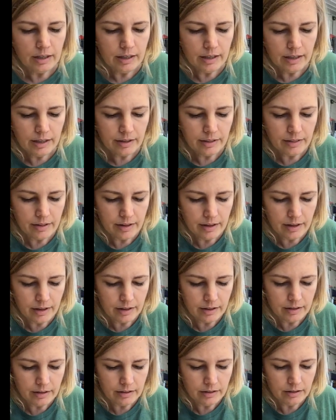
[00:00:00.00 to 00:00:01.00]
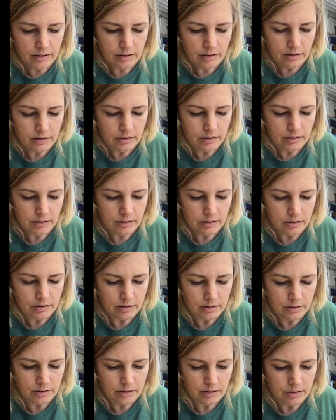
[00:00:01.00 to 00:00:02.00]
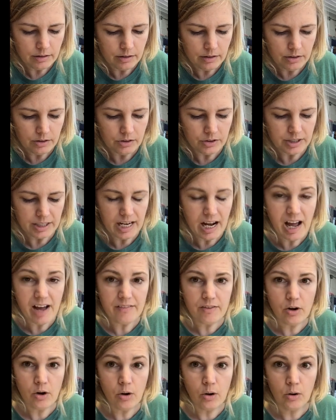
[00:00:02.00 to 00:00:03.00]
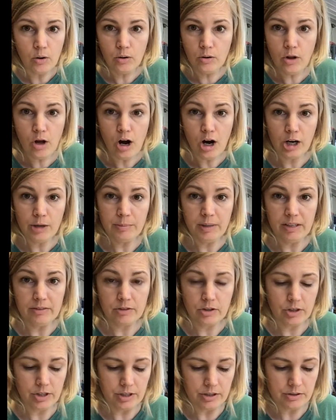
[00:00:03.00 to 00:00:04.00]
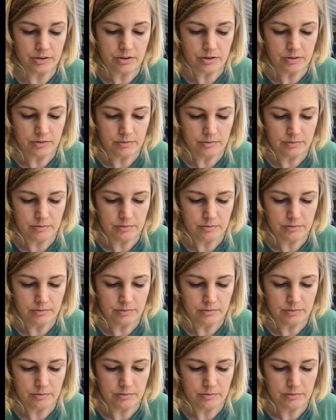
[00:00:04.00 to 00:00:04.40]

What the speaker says: And then you could have a whole army of critters.